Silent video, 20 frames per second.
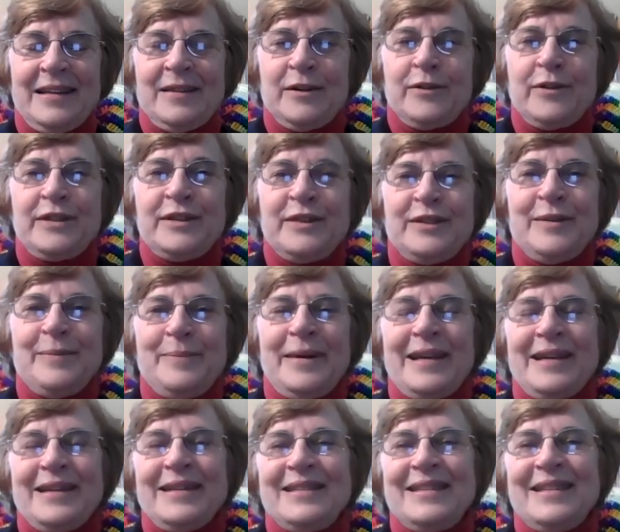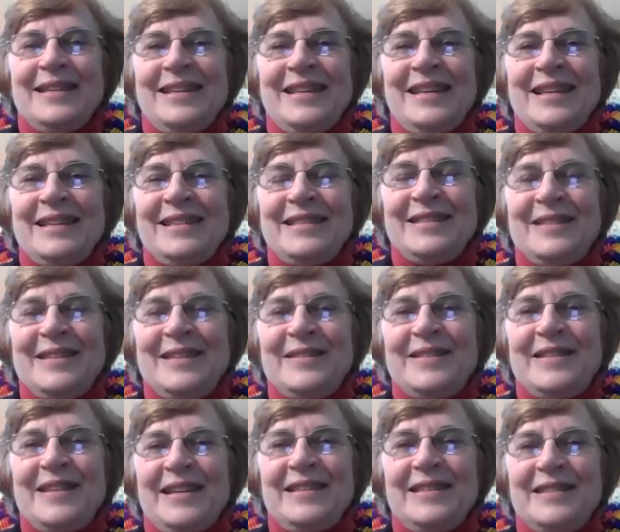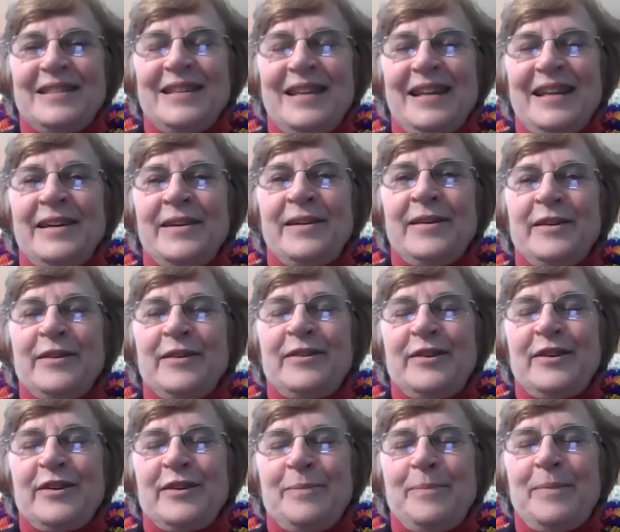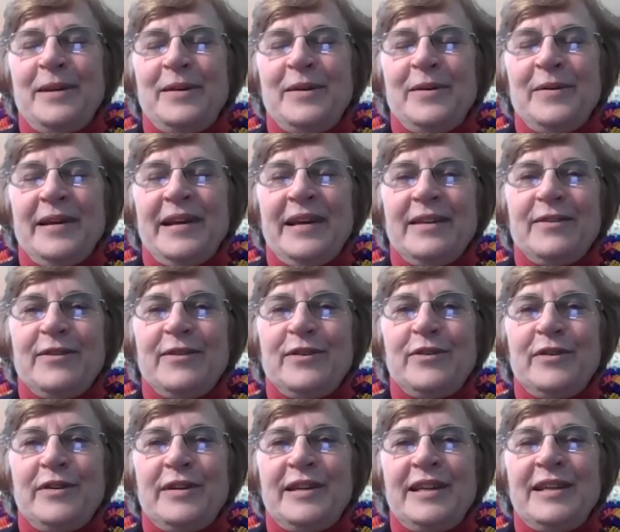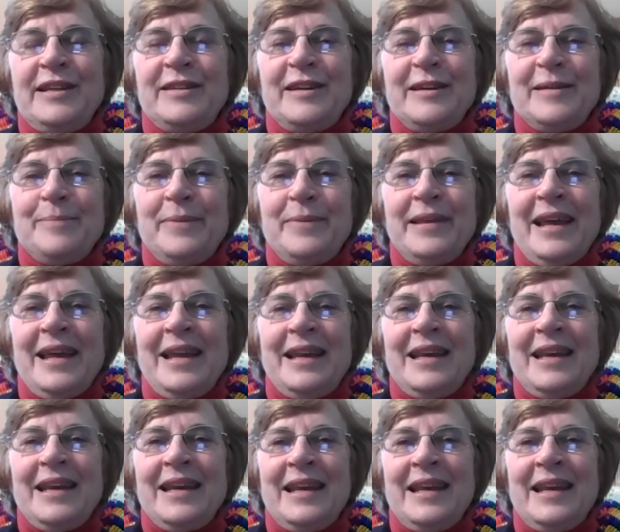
Christian Medical and Dental Association here has just been doing its strategic planning,